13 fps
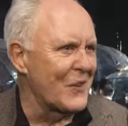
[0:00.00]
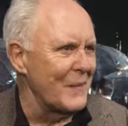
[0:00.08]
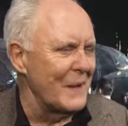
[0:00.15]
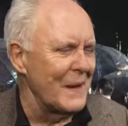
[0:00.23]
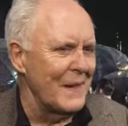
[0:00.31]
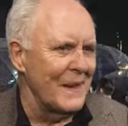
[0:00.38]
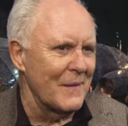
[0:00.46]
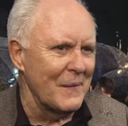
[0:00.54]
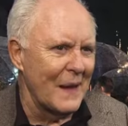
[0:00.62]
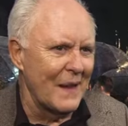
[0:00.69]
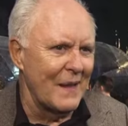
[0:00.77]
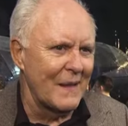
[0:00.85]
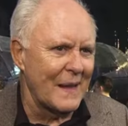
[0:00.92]
to me that
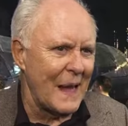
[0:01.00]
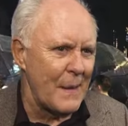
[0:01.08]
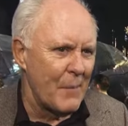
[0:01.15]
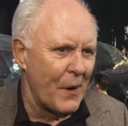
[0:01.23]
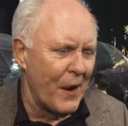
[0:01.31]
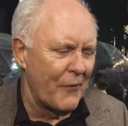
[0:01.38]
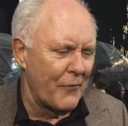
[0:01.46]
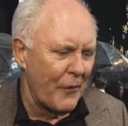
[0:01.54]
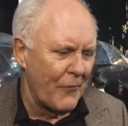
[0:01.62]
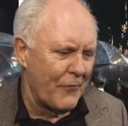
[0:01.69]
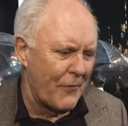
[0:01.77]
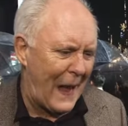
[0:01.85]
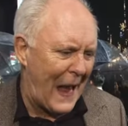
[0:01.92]
Mel came off of
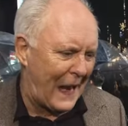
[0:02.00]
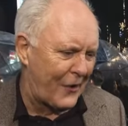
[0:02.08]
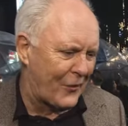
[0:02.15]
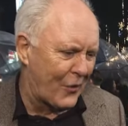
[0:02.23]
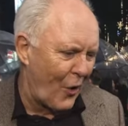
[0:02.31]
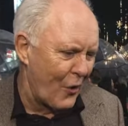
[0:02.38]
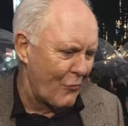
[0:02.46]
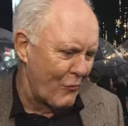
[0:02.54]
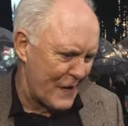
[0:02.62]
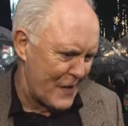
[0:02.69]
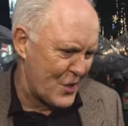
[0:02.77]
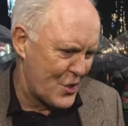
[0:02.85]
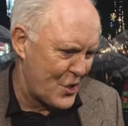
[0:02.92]
Hacksaw
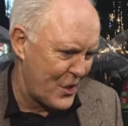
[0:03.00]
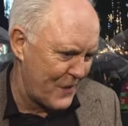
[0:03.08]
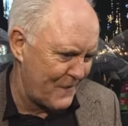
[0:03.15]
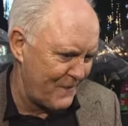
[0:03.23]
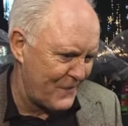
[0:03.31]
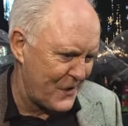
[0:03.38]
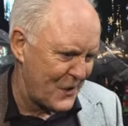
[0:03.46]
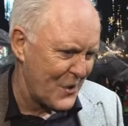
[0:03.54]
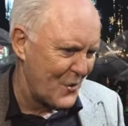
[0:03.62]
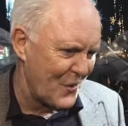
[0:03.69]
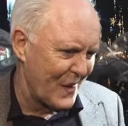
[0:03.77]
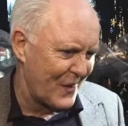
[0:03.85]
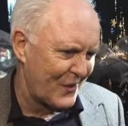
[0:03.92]
Ridge to do
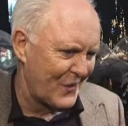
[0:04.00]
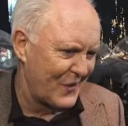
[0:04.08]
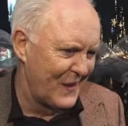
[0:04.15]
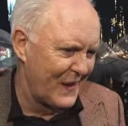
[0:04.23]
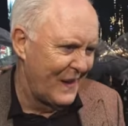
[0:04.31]
this.